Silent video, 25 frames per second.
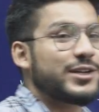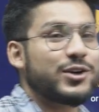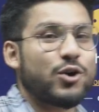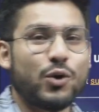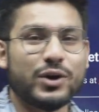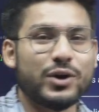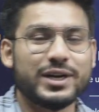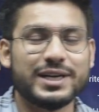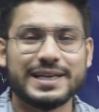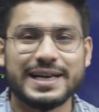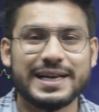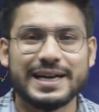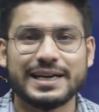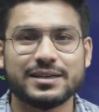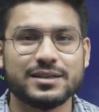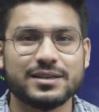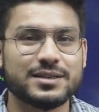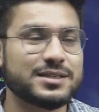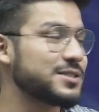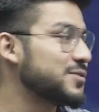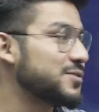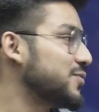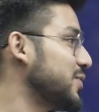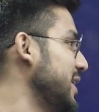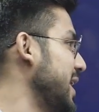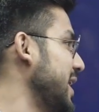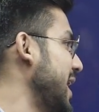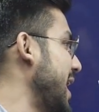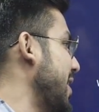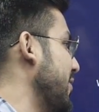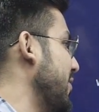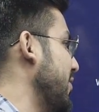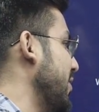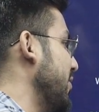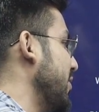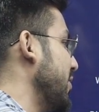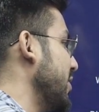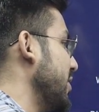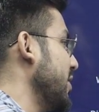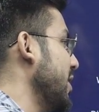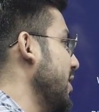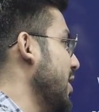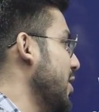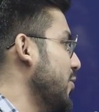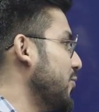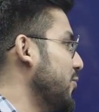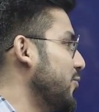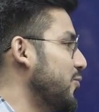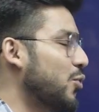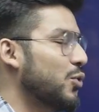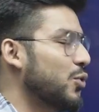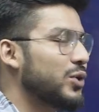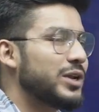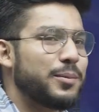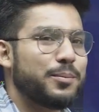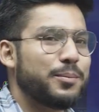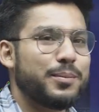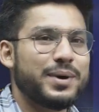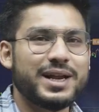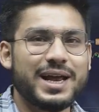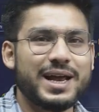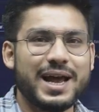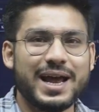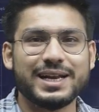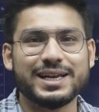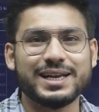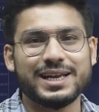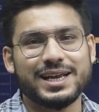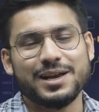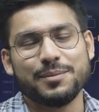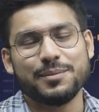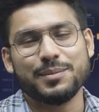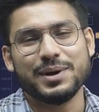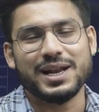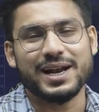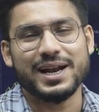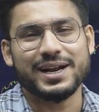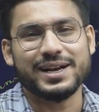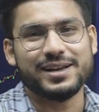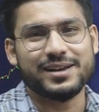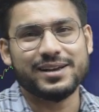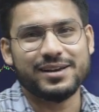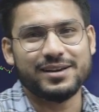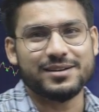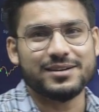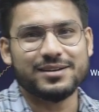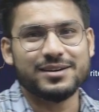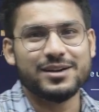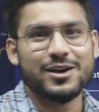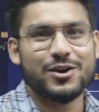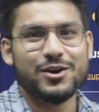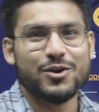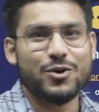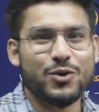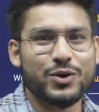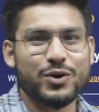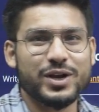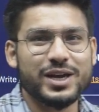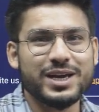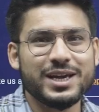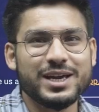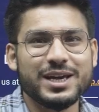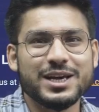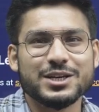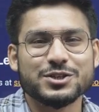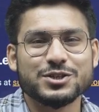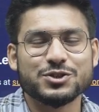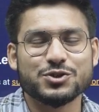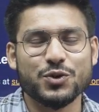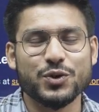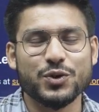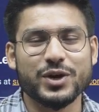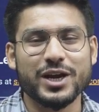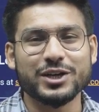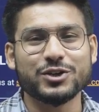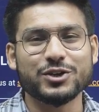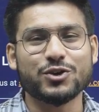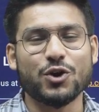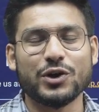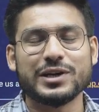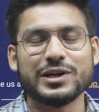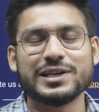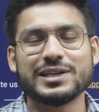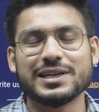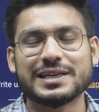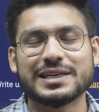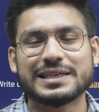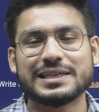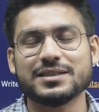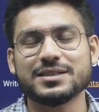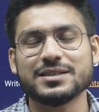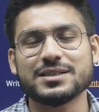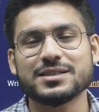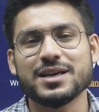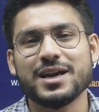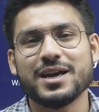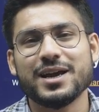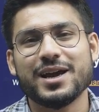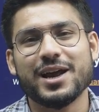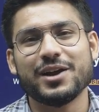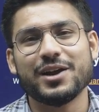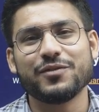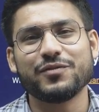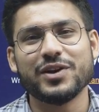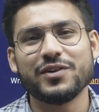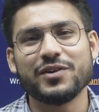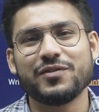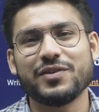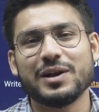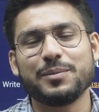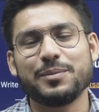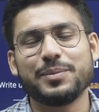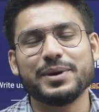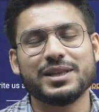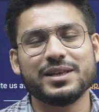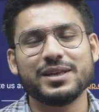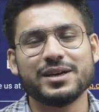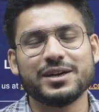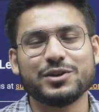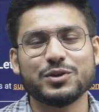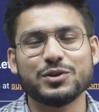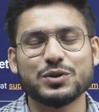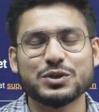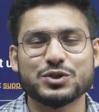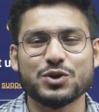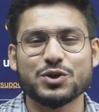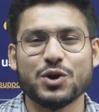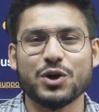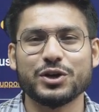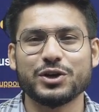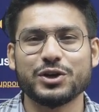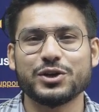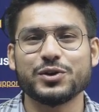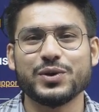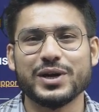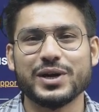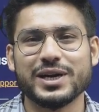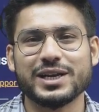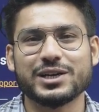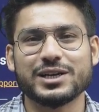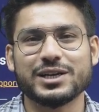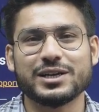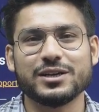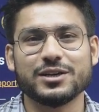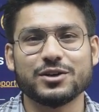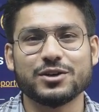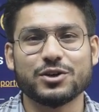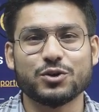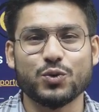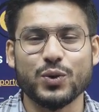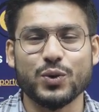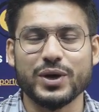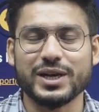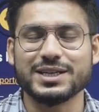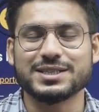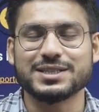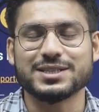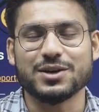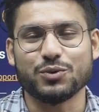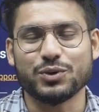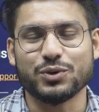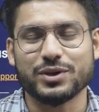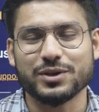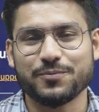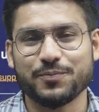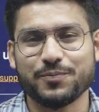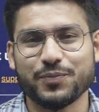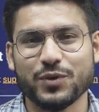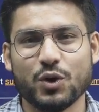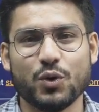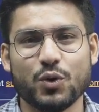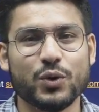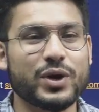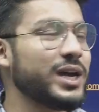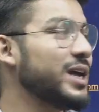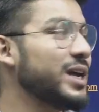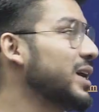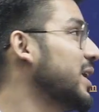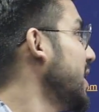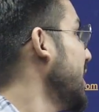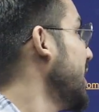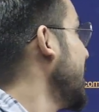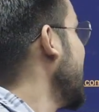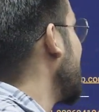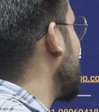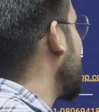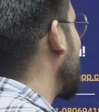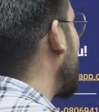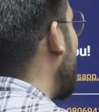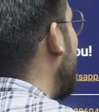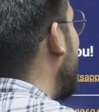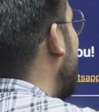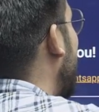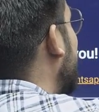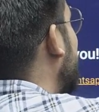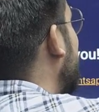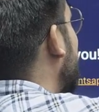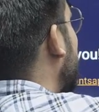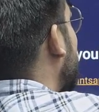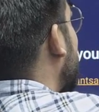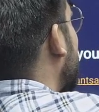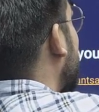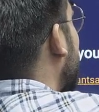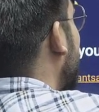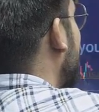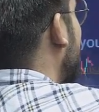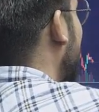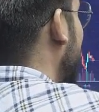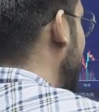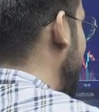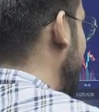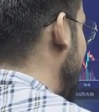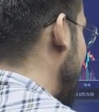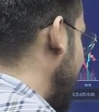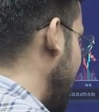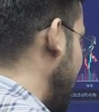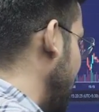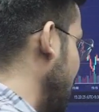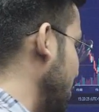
contact us. We have our phone number and email ID here. Okay, so you can contact us and we will be there to sort your queries out. Okay, so let's get back to